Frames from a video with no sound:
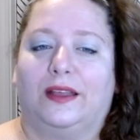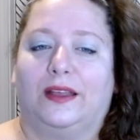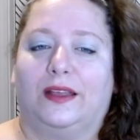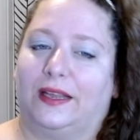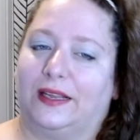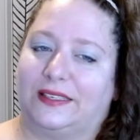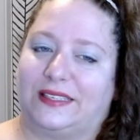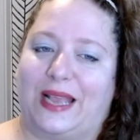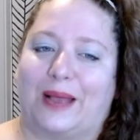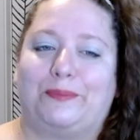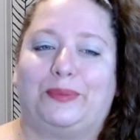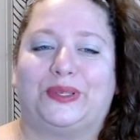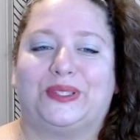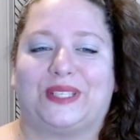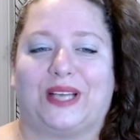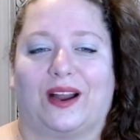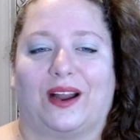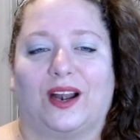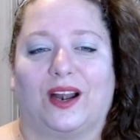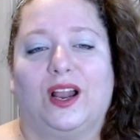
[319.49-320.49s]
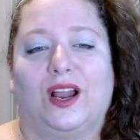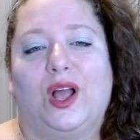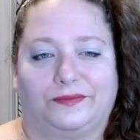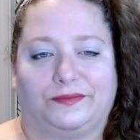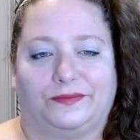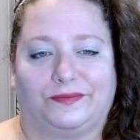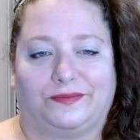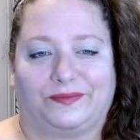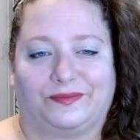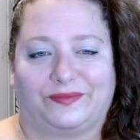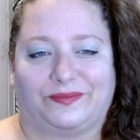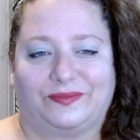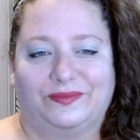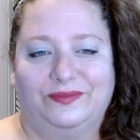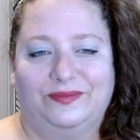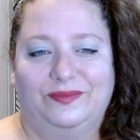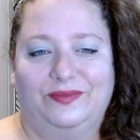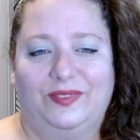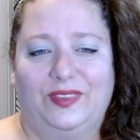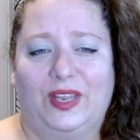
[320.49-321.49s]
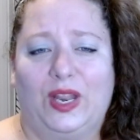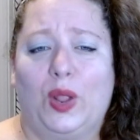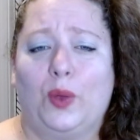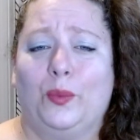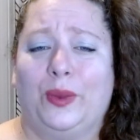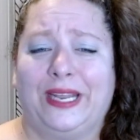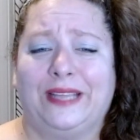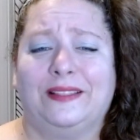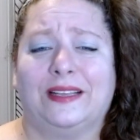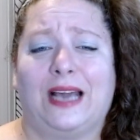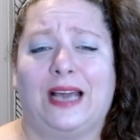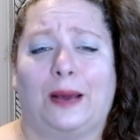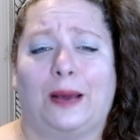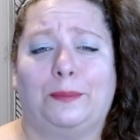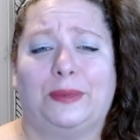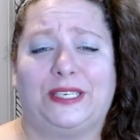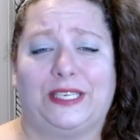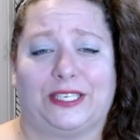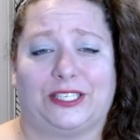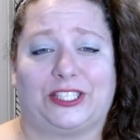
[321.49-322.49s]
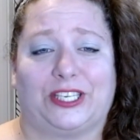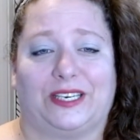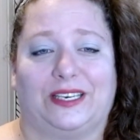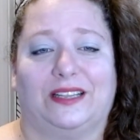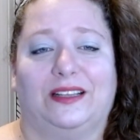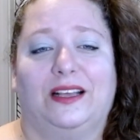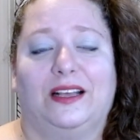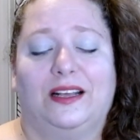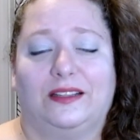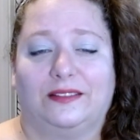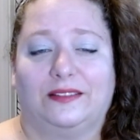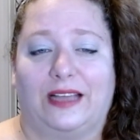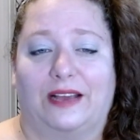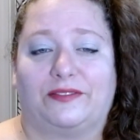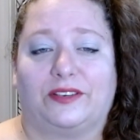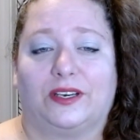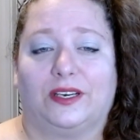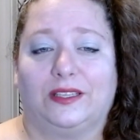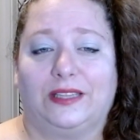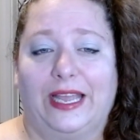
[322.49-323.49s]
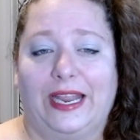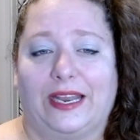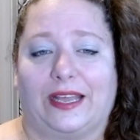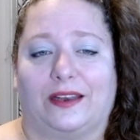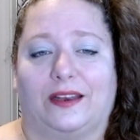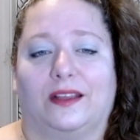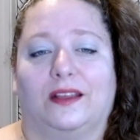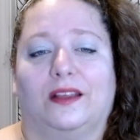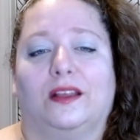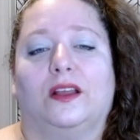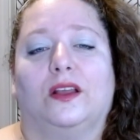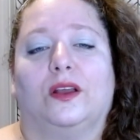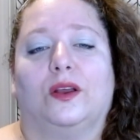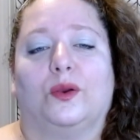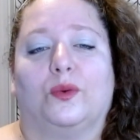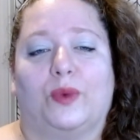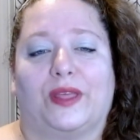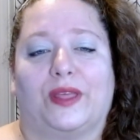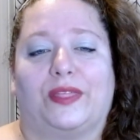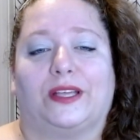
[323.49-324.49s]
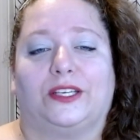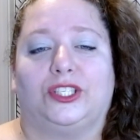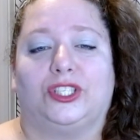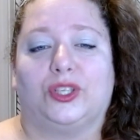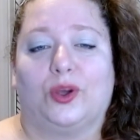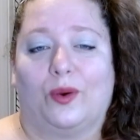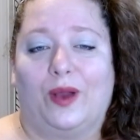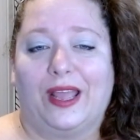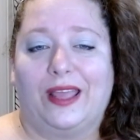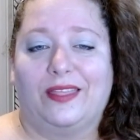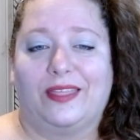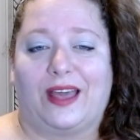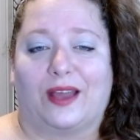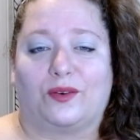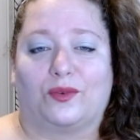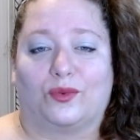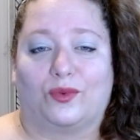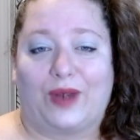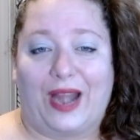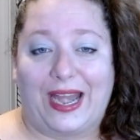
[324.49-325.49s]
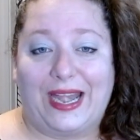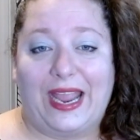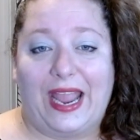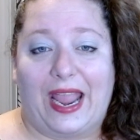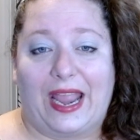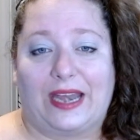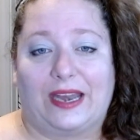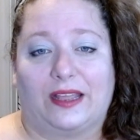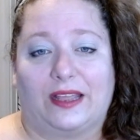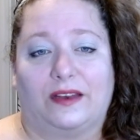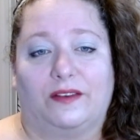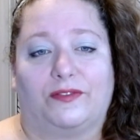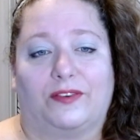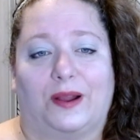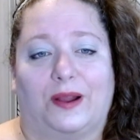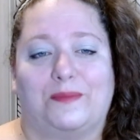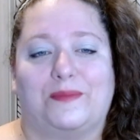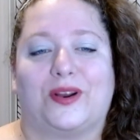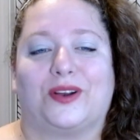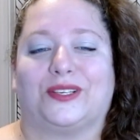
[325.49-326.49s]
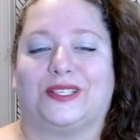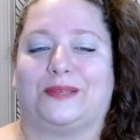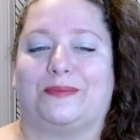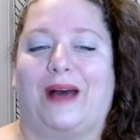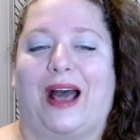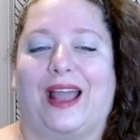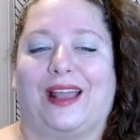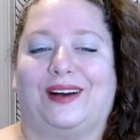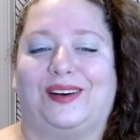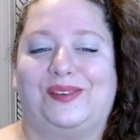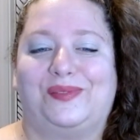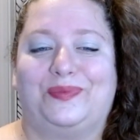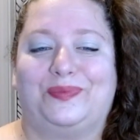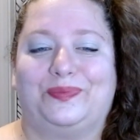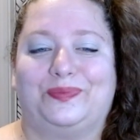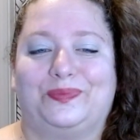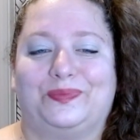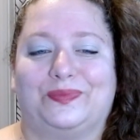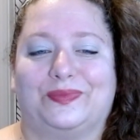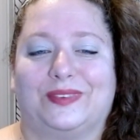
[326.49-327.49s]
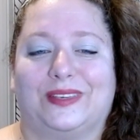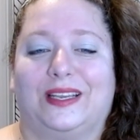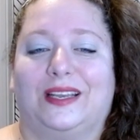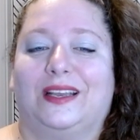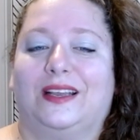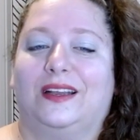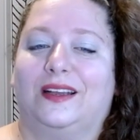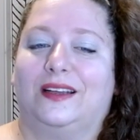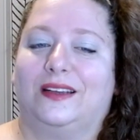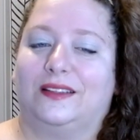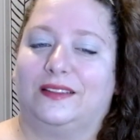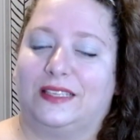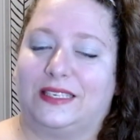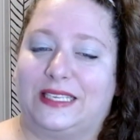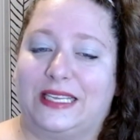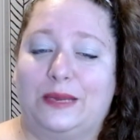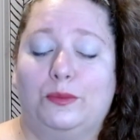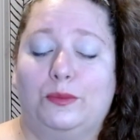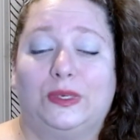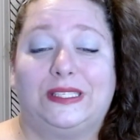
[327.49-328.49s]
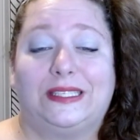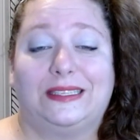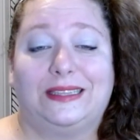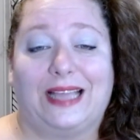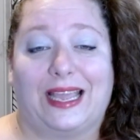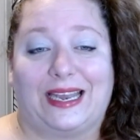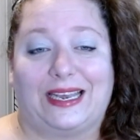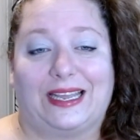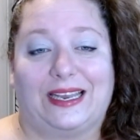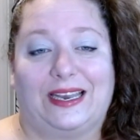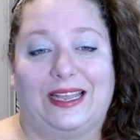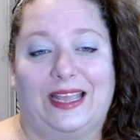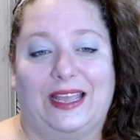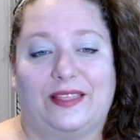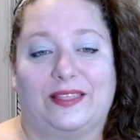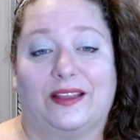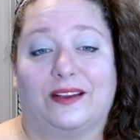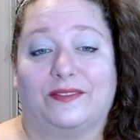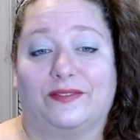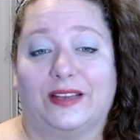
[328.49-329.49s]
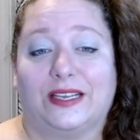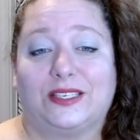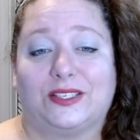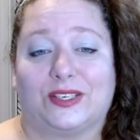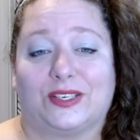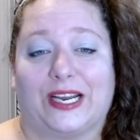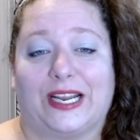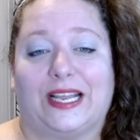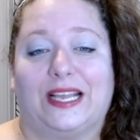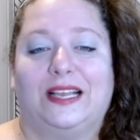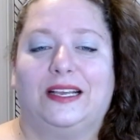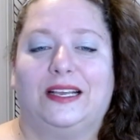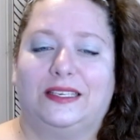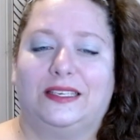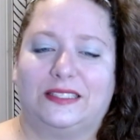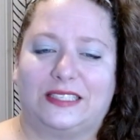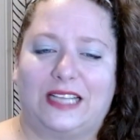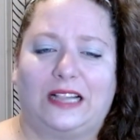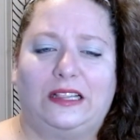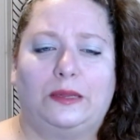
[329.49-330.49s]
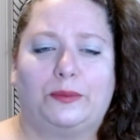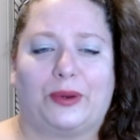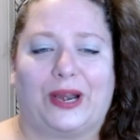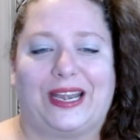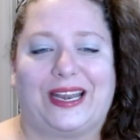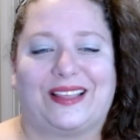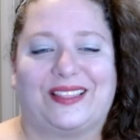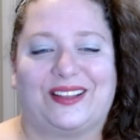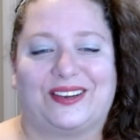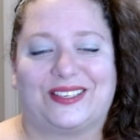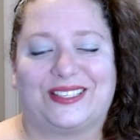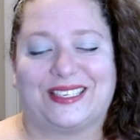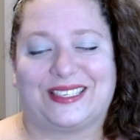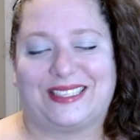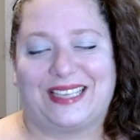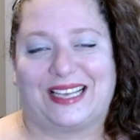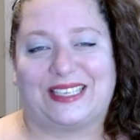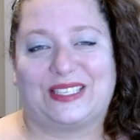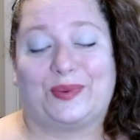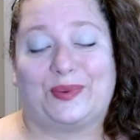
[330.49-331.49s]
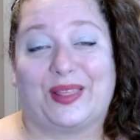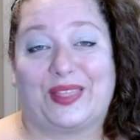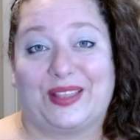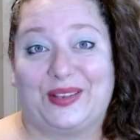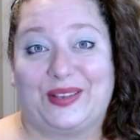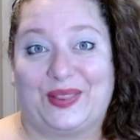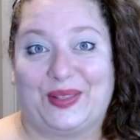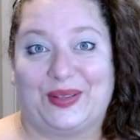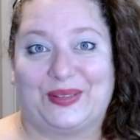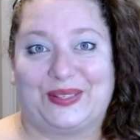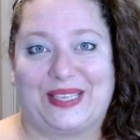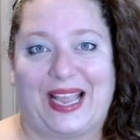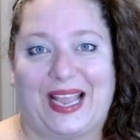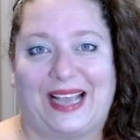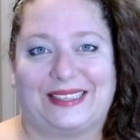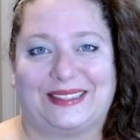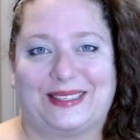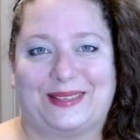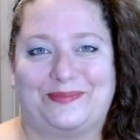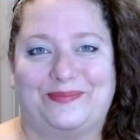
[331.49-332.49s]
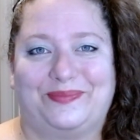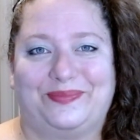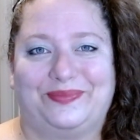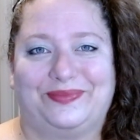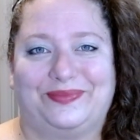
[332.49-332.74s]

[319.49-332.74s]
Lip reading: Examples are winning the competition left her elated, with a joy that radiated from her smile. The team was elated in their victory, celebrating their success with enthusiasm.